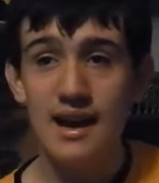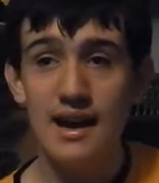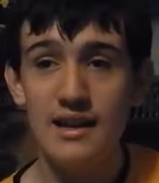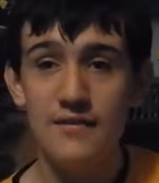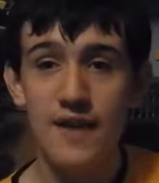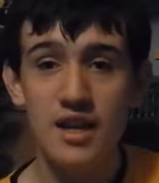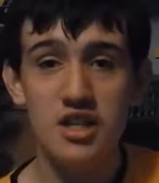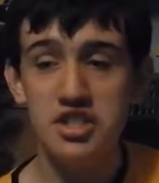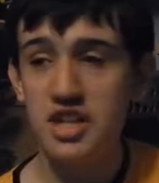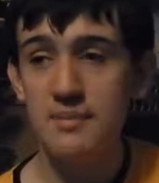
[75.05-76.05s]
and if any
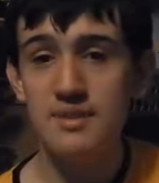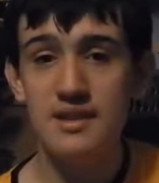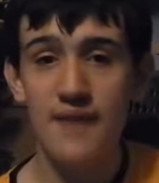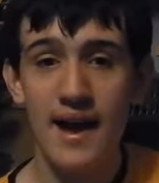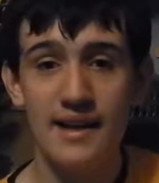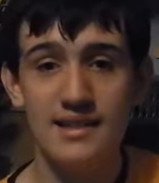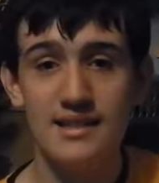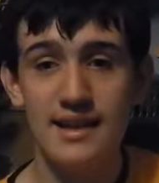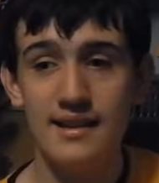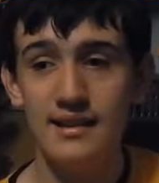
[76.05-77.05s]
ships have
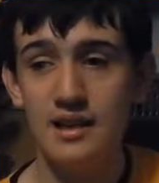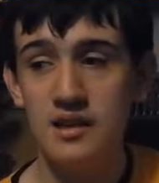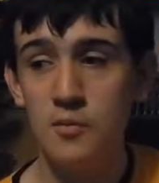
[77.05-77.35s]
accidentally